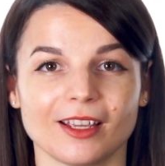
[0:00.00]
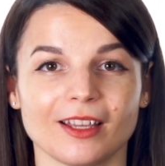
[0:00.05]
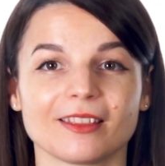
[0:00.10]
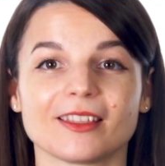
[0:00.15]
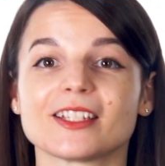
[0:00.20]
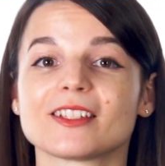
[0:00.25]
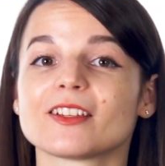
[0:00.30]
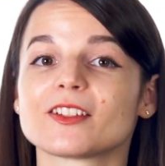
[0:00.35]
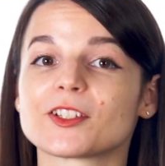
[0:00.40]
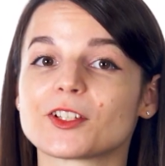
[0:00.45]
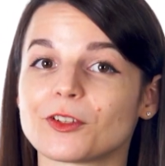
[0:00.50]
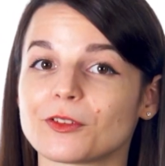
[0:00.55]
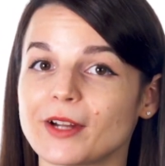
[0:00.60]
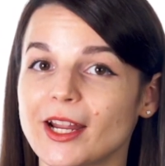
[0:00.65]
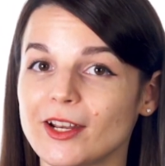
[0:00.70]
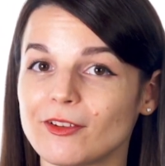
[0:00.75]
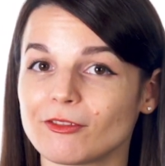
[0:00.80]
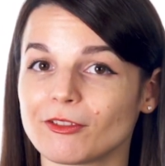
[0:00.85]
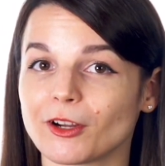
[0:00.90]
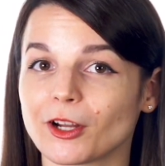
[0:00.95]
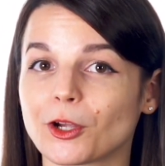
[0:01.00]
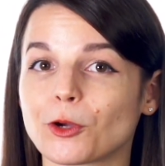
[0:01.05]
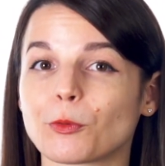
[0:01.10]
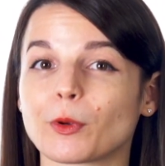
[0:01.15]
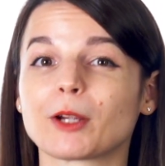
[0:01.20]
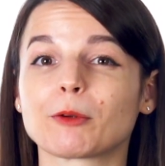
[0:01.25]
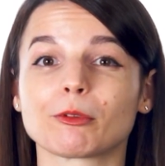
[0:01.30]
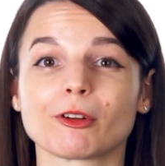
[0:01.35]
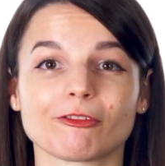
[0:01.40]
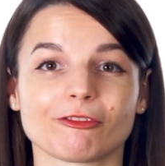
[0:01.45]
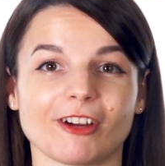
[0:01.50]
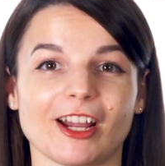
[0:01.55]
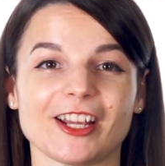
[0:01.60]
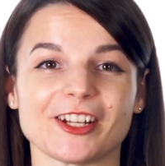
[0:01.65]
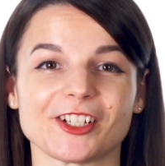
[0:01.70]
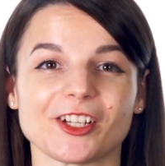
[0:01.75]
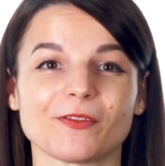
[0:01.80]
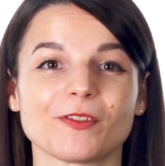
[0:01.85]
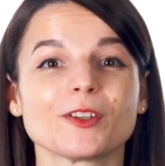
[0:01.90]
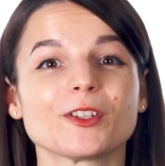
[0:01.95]
This is great for a quick
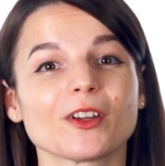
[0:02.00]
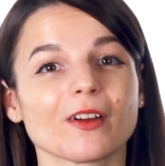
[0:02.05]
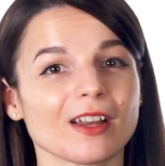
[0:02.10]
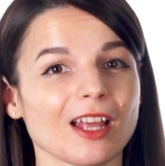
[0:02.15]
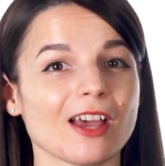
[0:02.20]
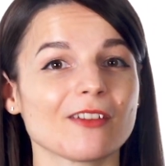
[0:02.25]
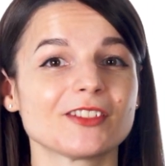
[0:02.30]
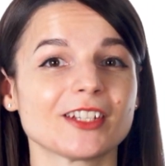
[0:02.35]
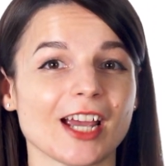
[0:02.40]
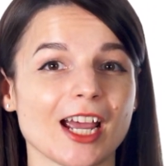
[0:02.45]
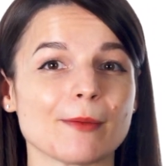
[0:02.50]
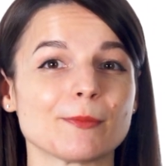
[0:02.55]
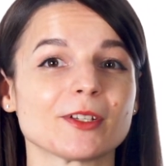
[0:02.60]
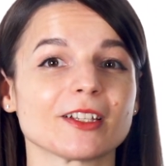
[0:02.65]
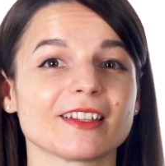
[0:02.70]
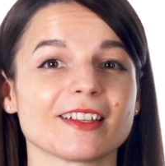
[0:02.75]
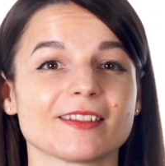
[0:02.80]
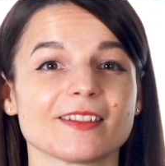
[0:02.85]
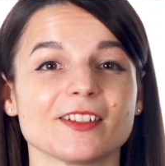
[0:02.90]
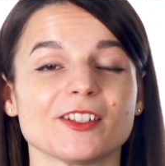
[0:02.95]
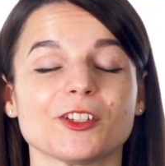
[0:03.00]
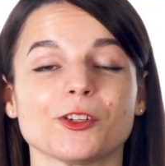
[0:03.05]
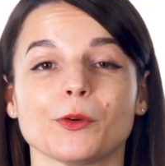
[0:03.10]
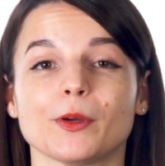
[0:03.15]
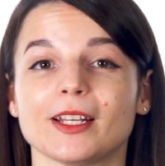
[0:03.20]
refresh if you don't have time to listen to